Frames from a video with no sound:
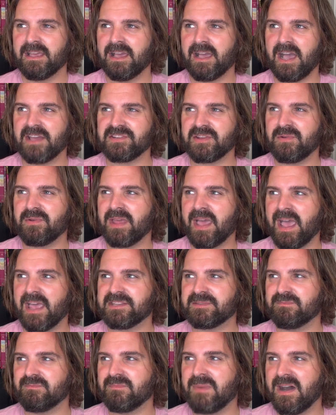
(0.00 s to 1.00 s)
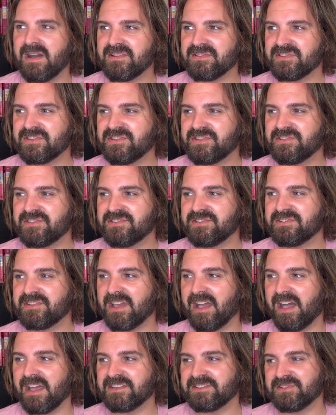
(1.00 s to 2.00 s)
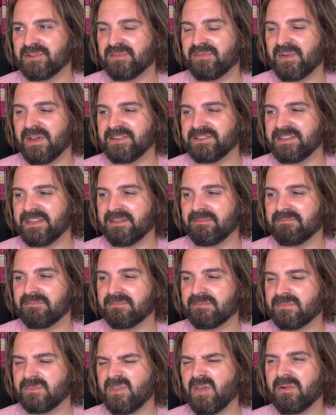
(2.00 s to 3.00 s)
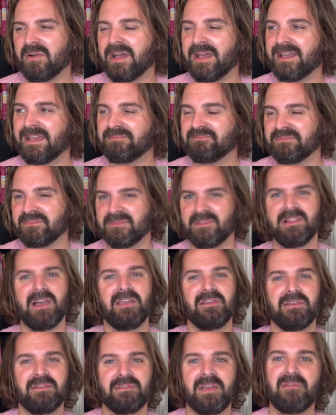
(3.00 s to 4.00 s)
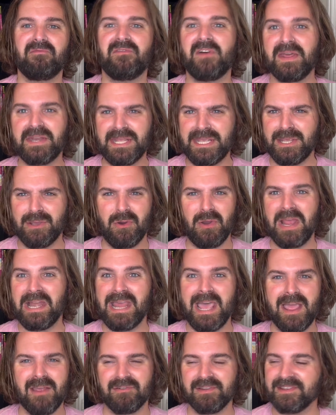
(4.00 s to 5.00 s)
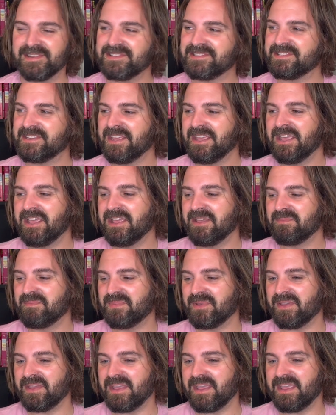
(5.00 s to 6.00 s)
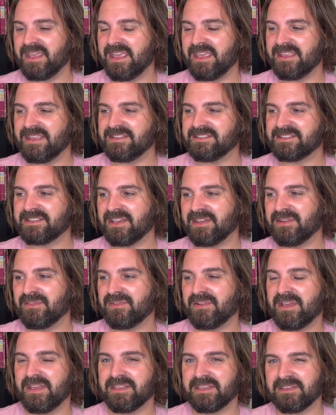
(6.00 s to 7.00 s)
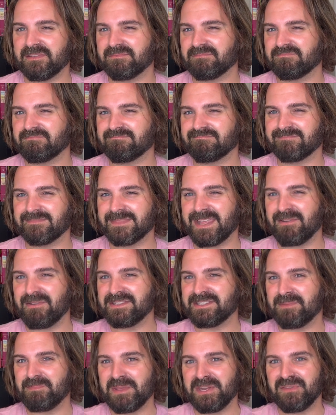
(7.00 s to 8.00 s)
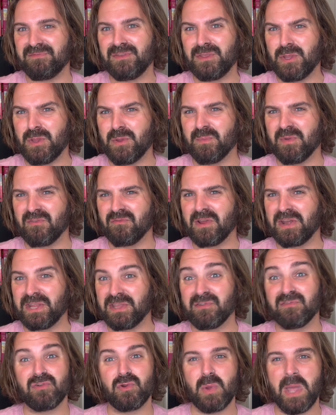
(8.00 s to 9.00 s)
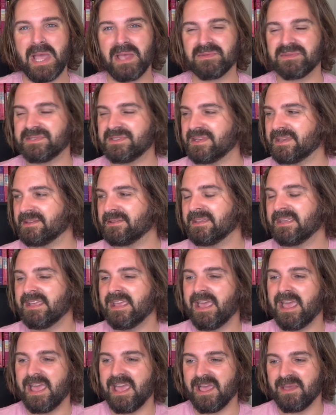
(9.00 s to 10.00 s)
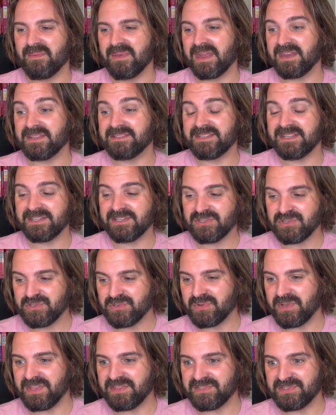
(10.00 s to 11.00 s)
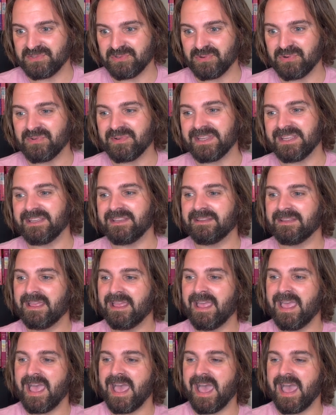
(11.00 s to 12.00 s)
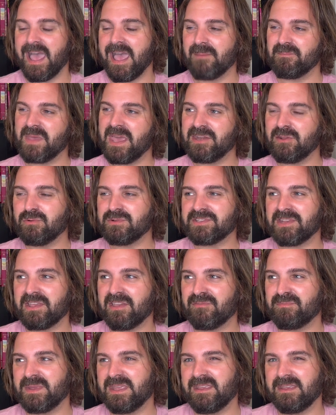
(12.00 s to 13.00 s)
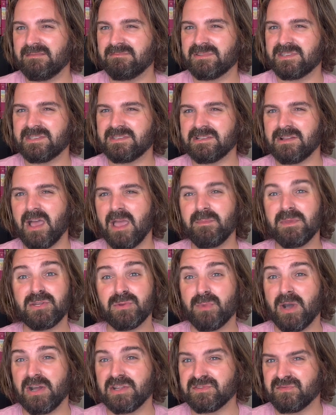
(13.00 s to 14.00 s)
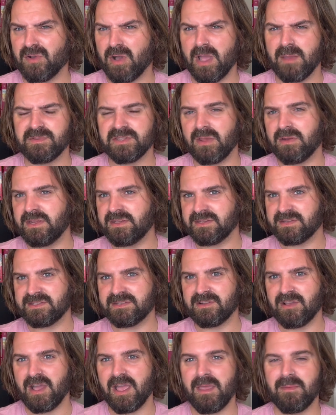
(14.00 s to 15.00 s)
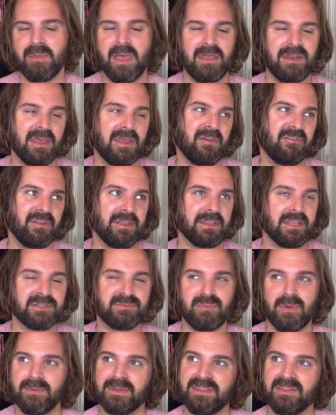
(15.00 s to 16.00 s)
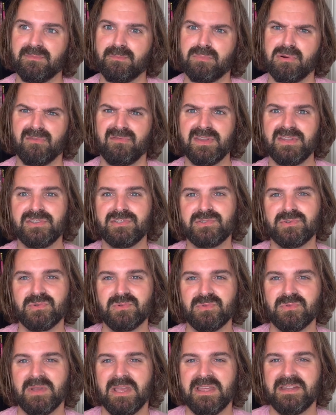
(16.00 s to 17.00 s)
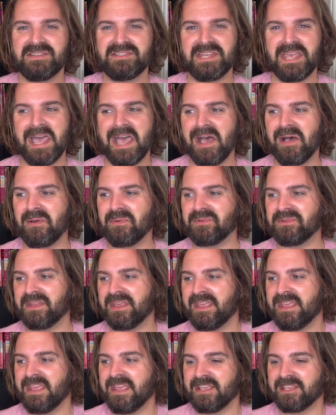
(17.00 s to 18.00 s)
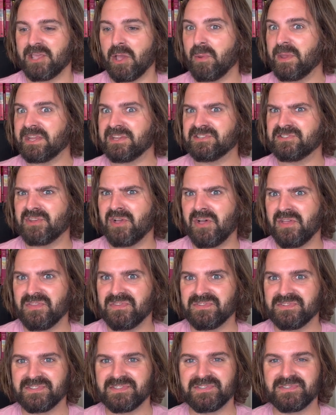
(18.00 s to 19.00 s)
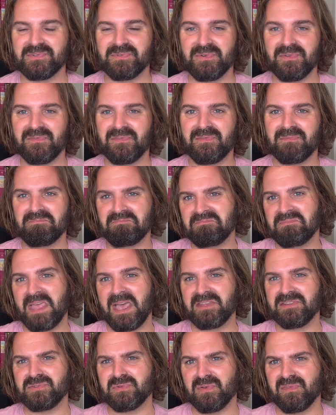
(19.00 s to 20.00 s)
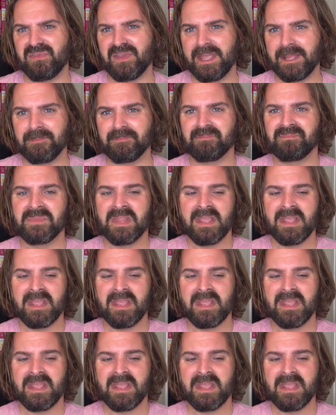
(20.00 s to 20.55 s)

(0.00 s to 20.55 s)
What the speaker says: I don't as much. I still find it not like funny or hilarious, but it's kind of like there is a bit of humour running throughout it. And I did enjoy the story. And it also gave me slight Middlemarch vibes, only just slight. And I think that's probably the provincial town goings-ons, sort of that sort of thing.